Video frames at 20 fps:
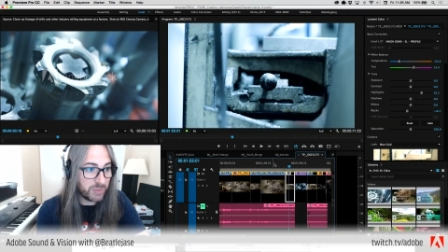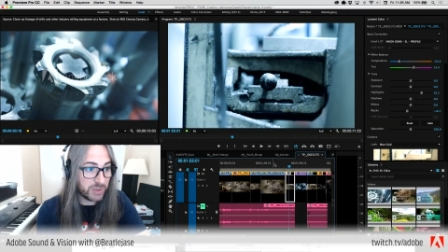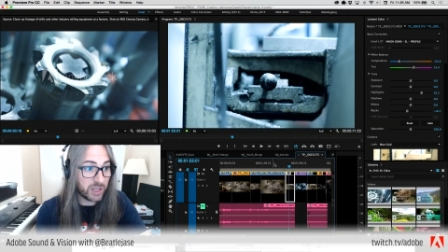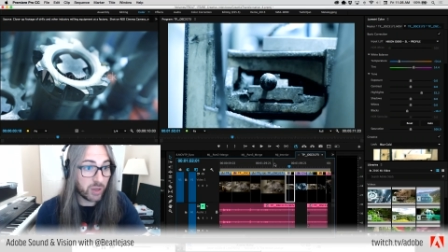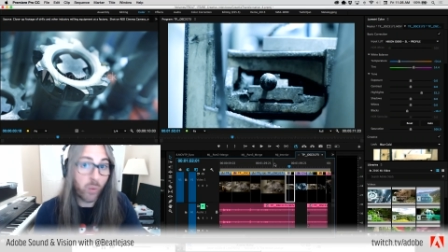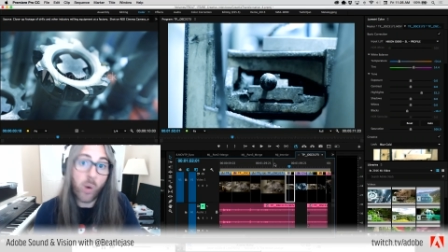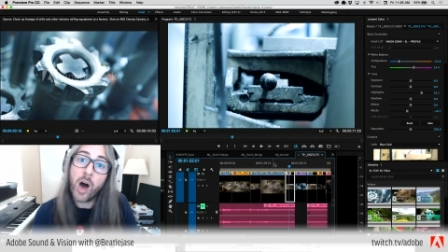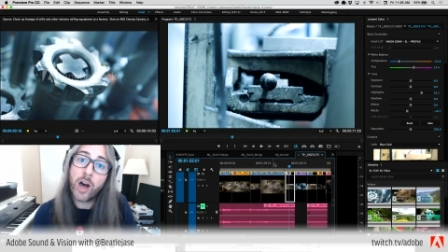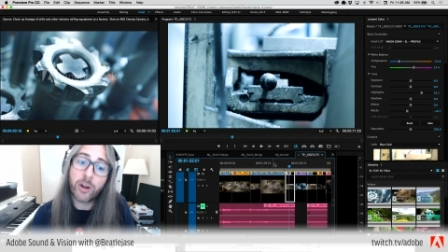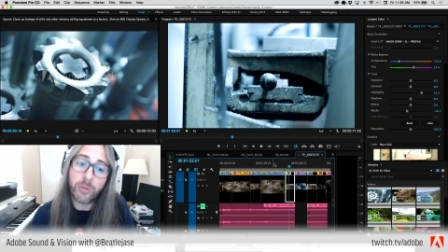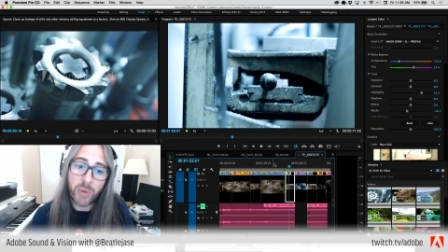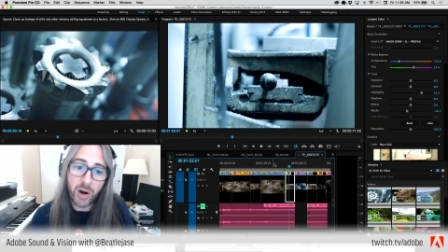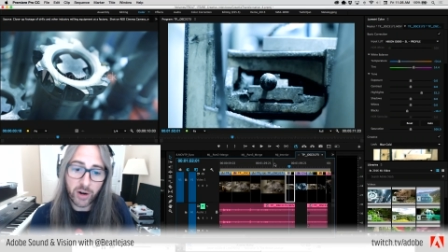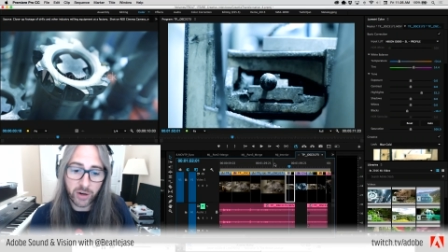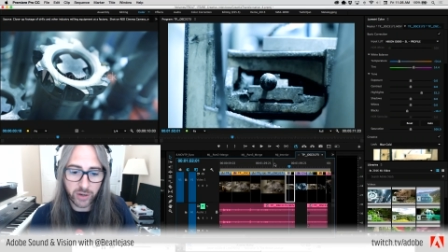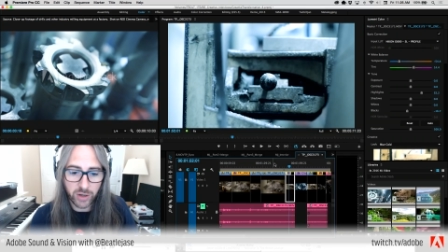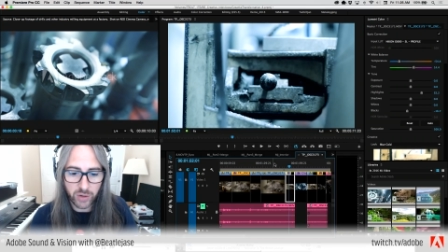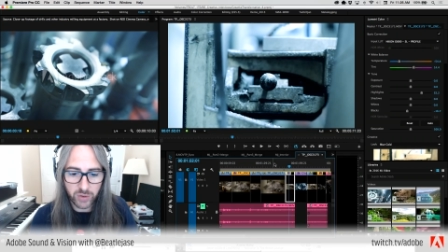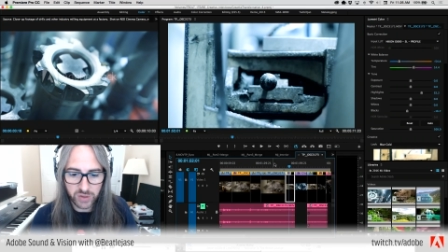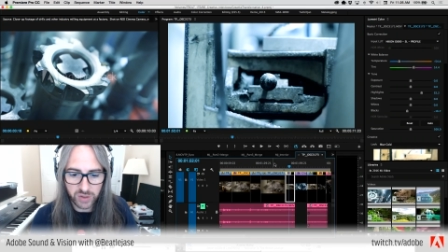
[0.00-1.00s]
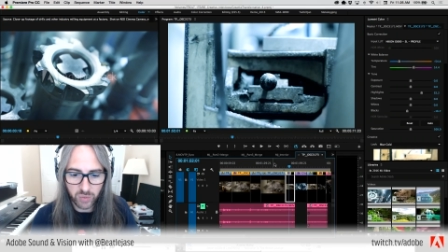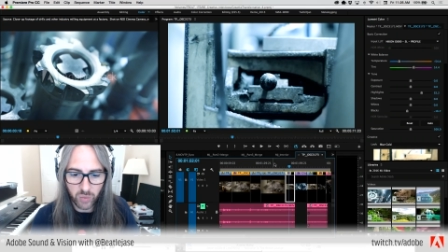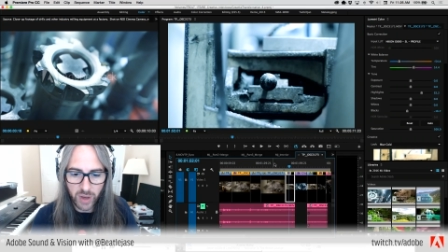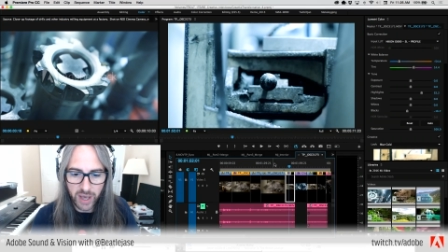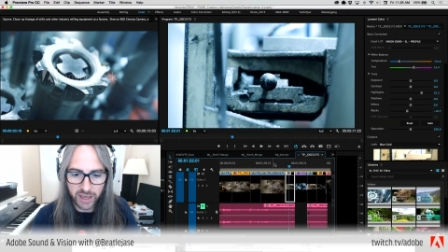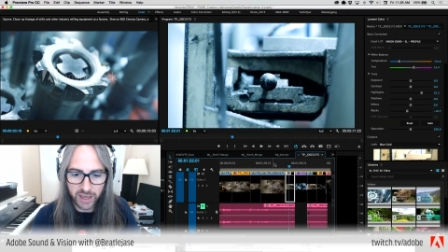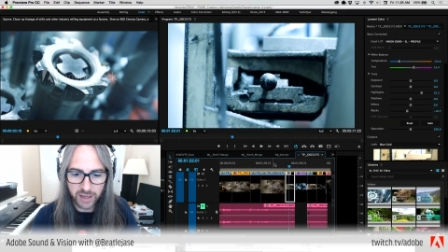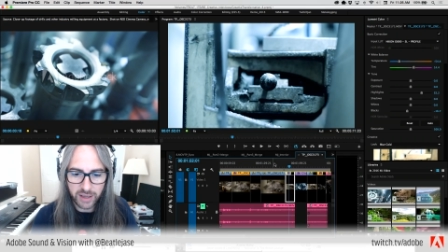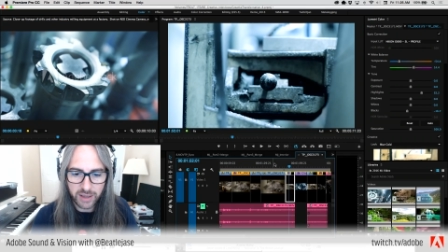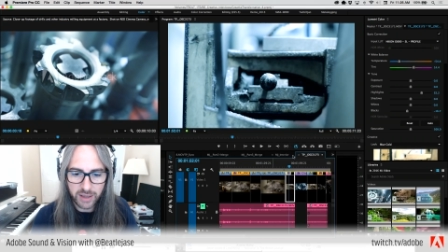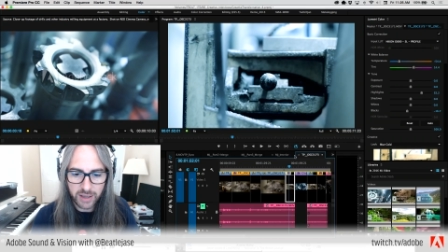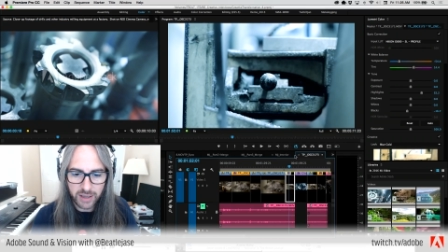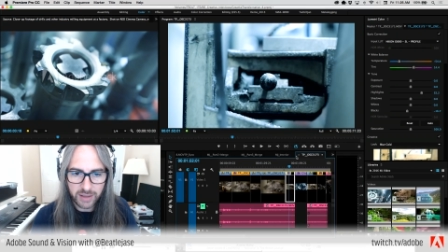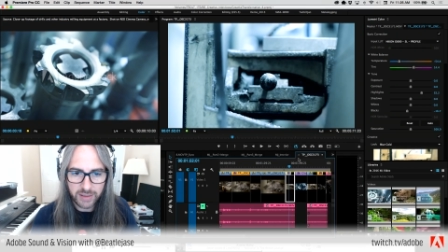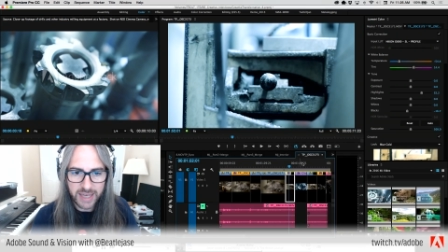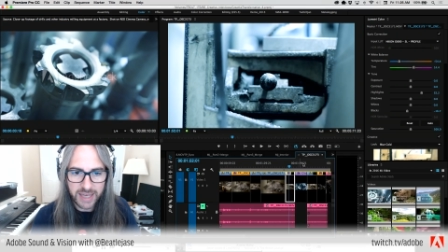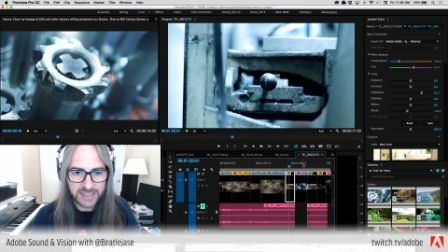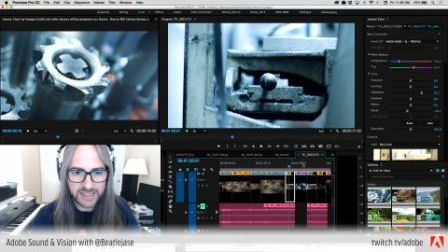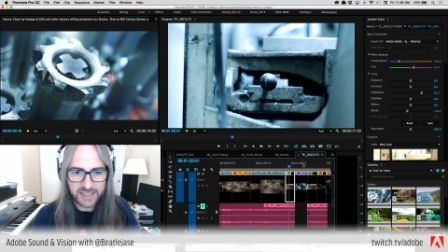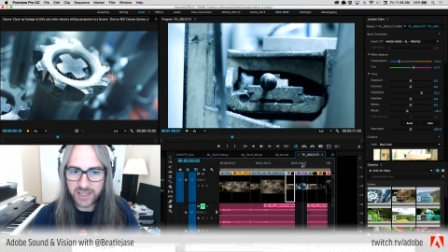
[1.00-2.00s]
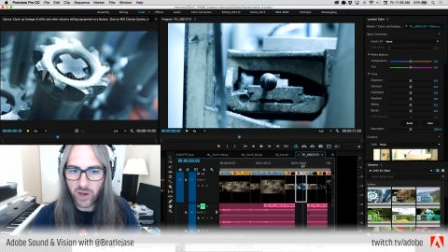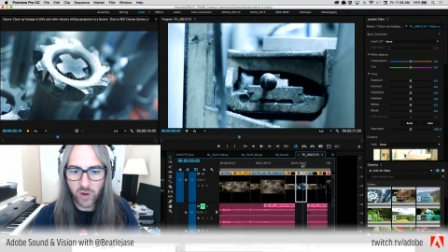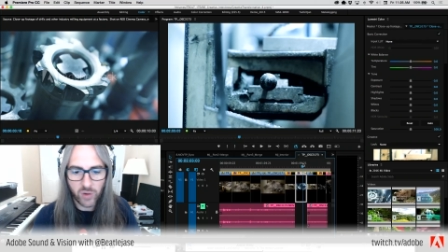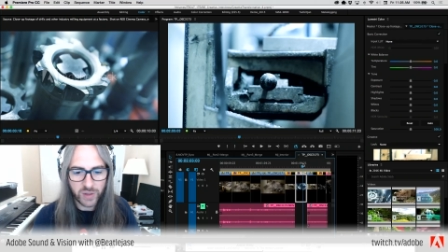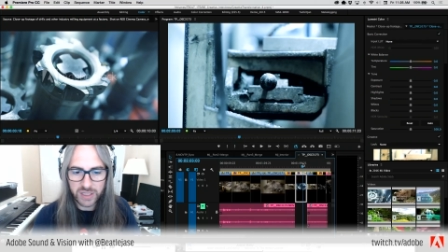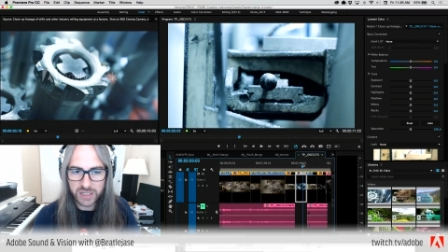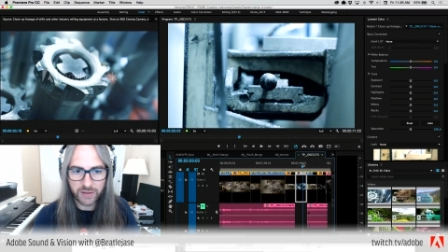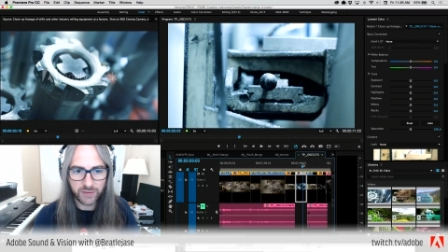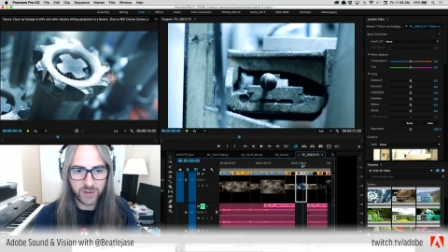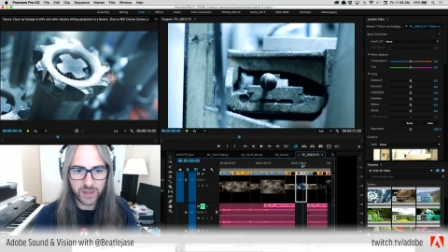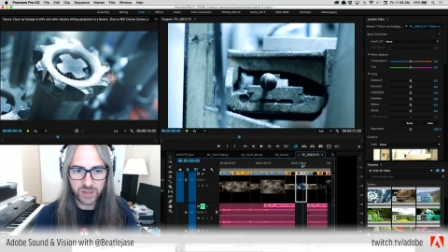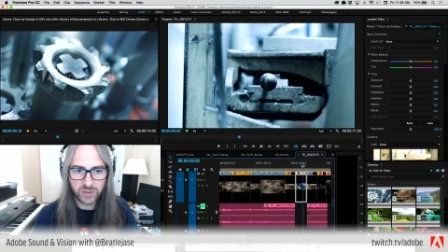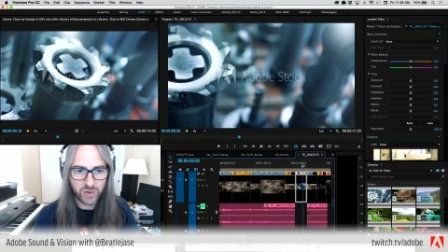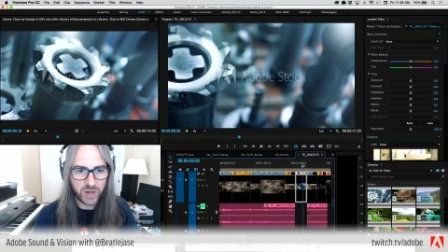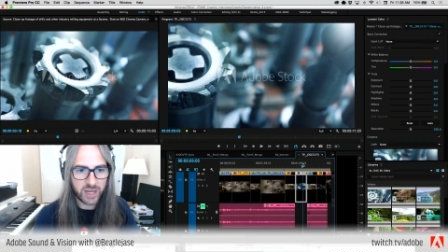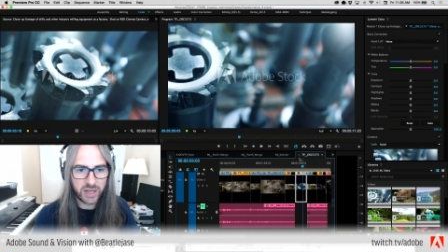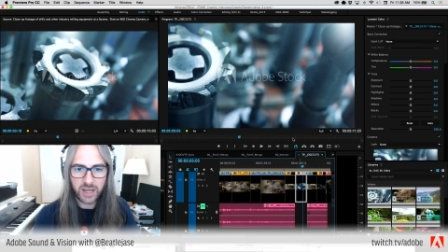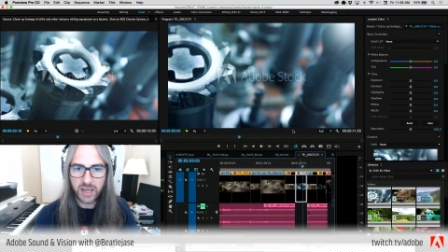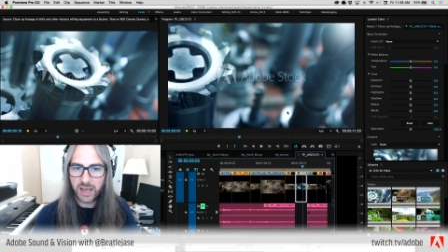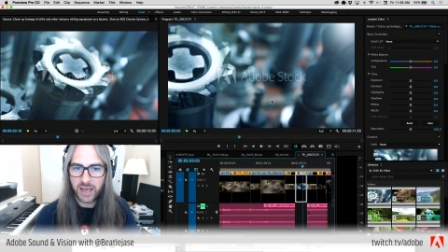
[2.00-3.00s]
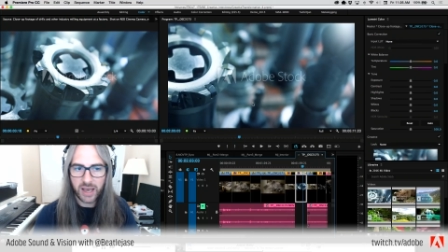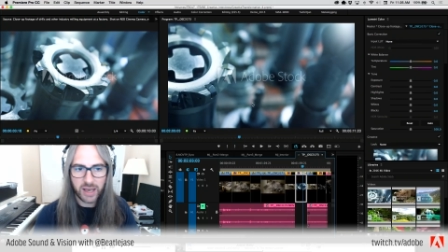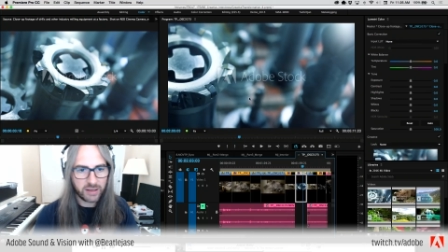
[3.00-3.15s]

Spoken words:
but the watermark goes away. That's the only difference, right?